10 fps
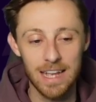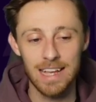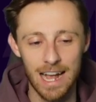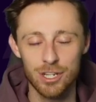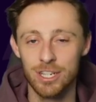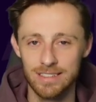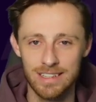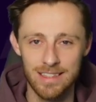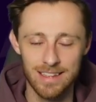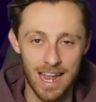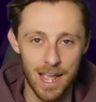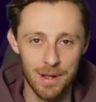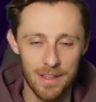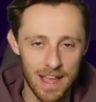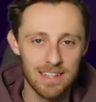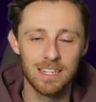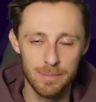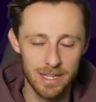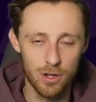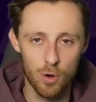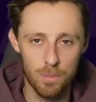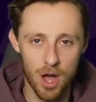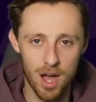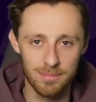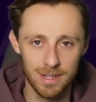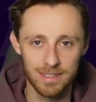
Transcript: actually standing out, and that is going to be Cole Palmer.